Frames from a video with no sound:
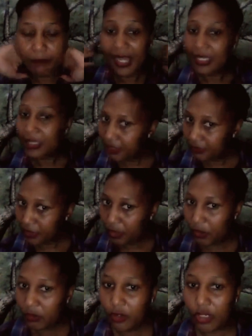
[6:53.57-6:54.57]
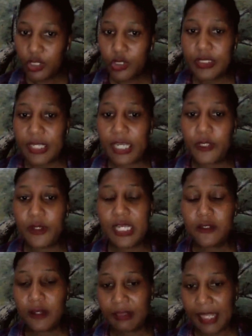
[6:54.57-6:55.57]
But, not today. Today's
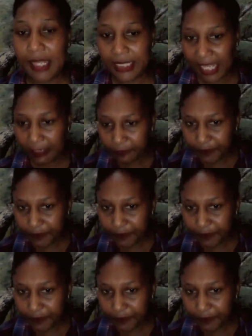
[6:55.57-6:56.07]
not that day.